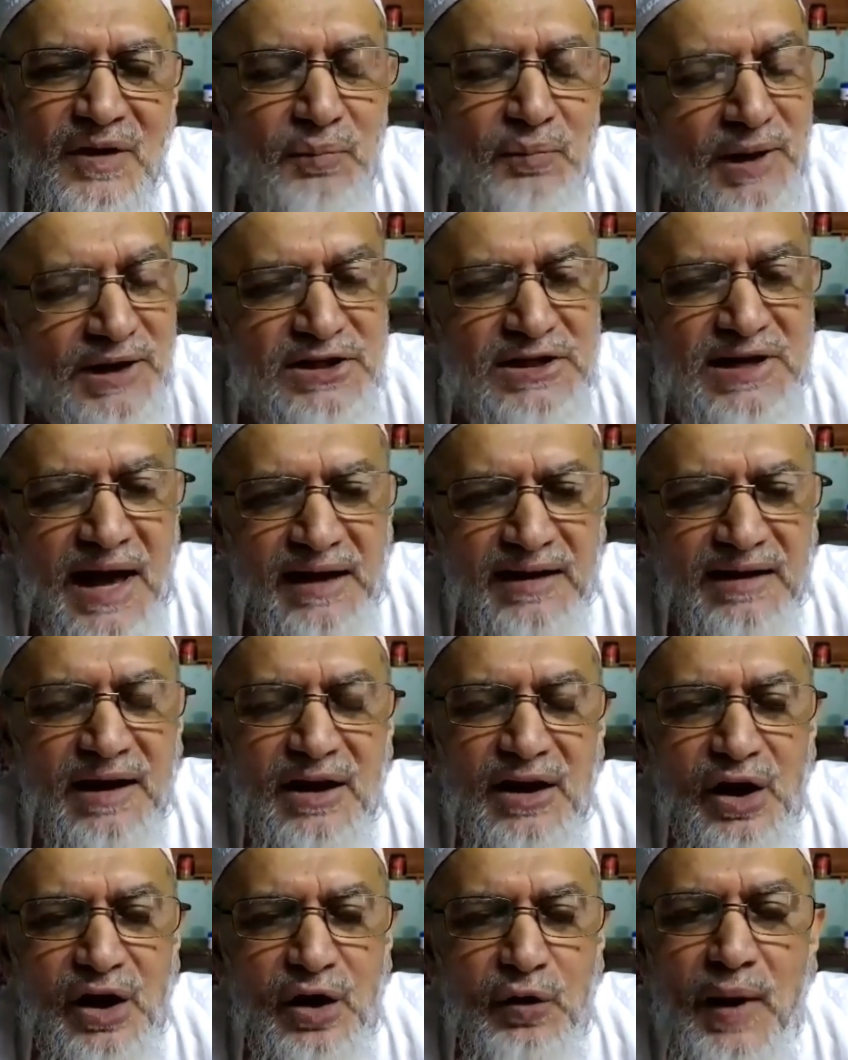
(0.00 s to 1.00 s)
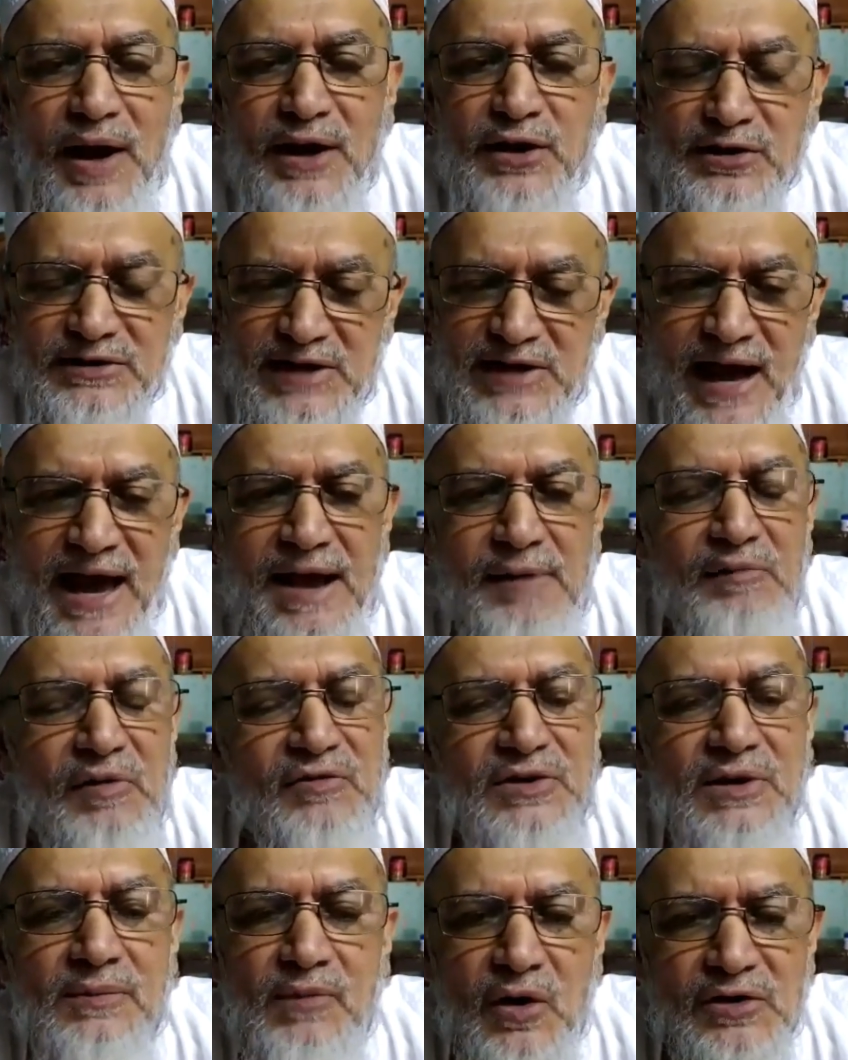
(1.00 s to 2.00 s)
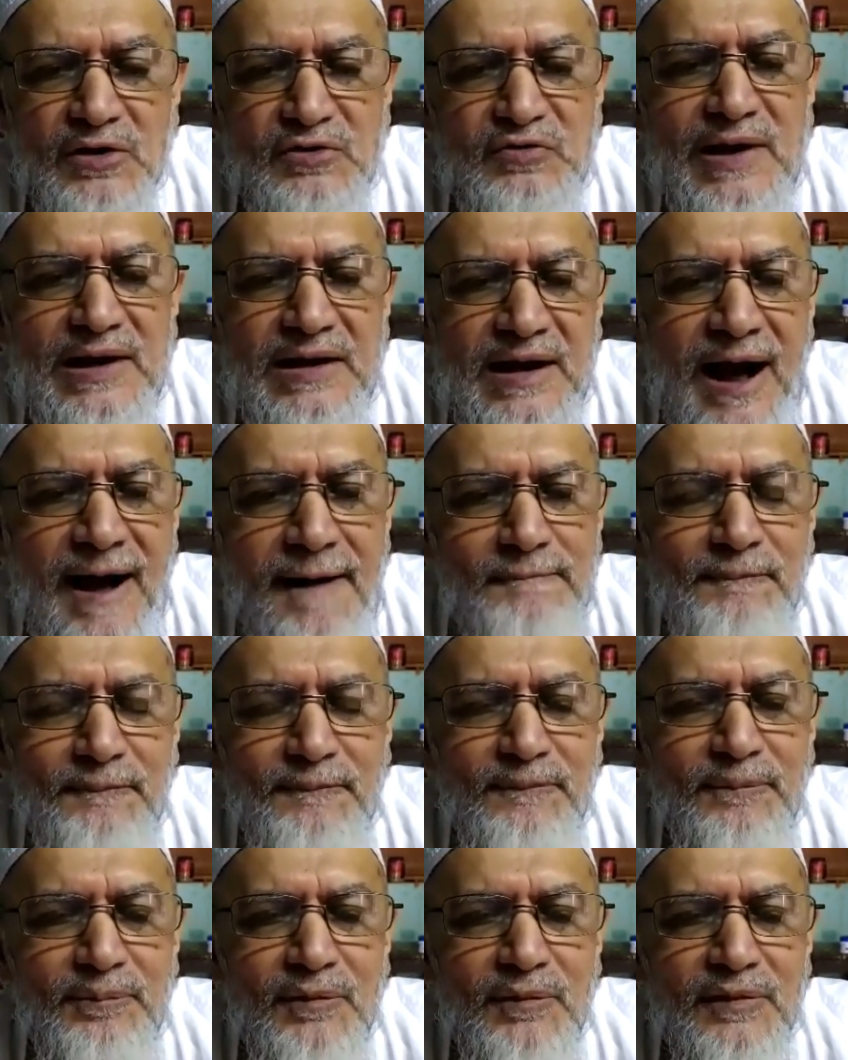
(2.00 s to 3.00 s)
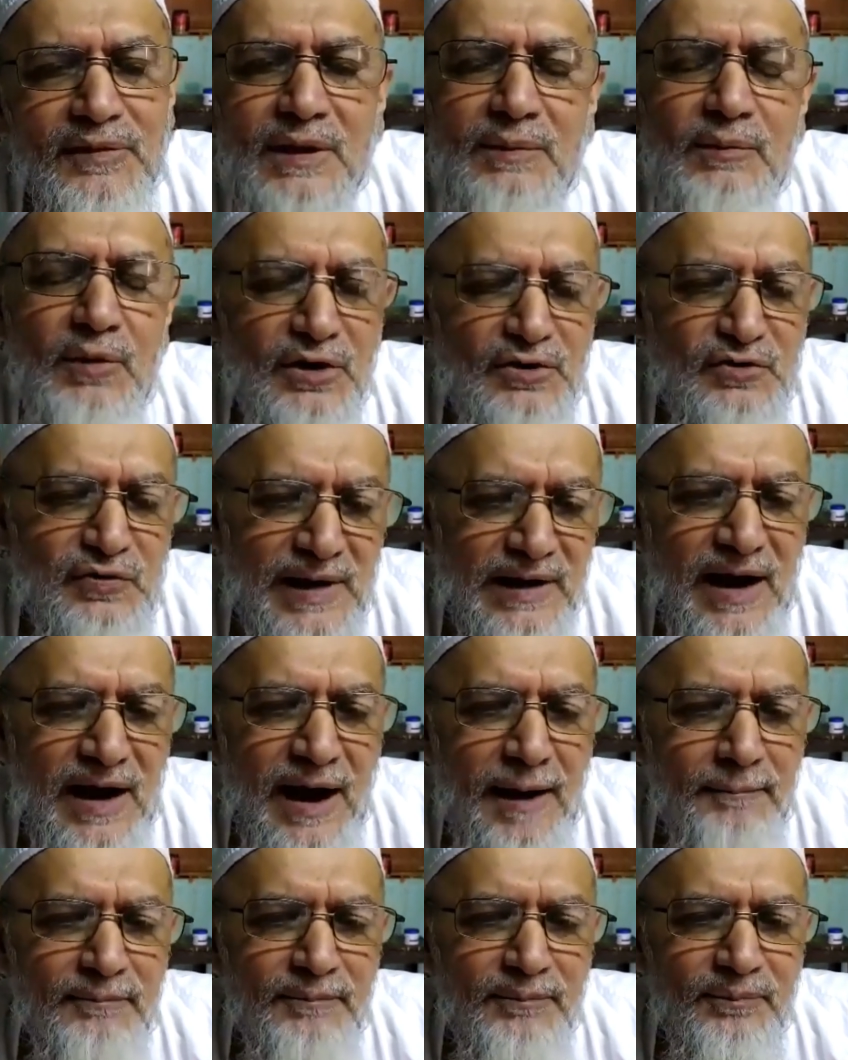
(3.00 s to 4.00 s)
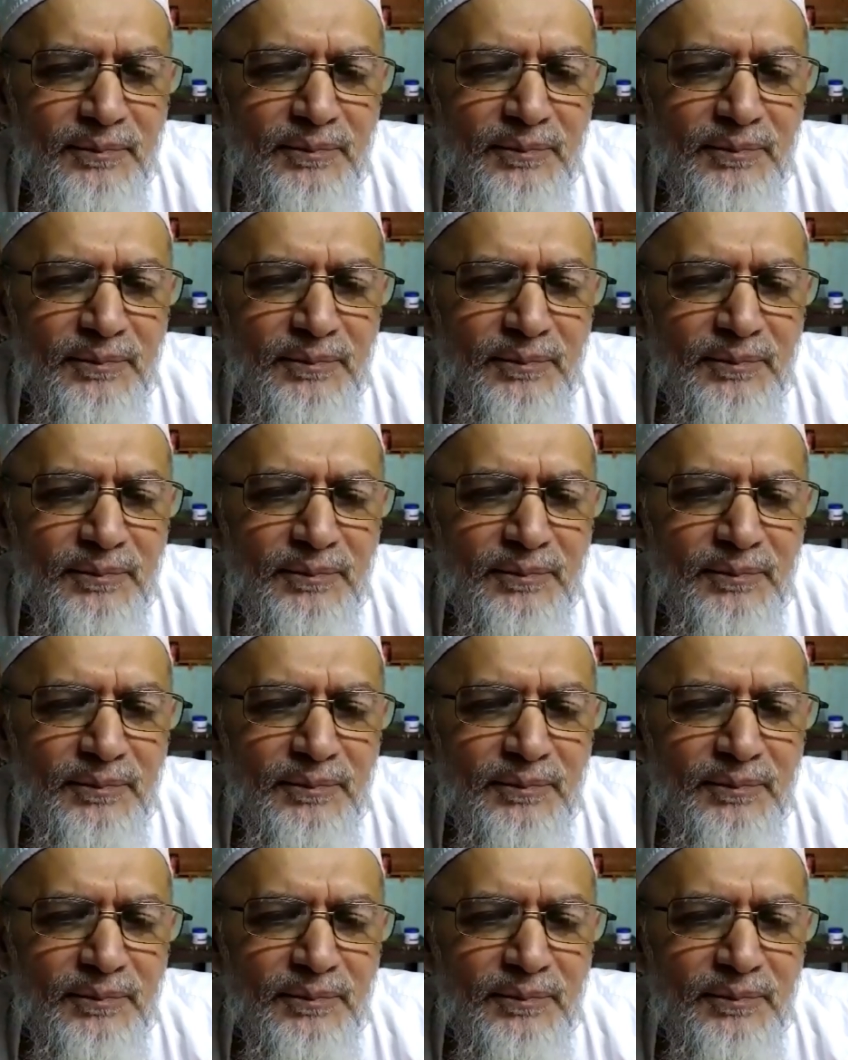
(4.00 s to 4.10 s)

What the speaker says: But yet, when the time of the maut will come, the maut will come.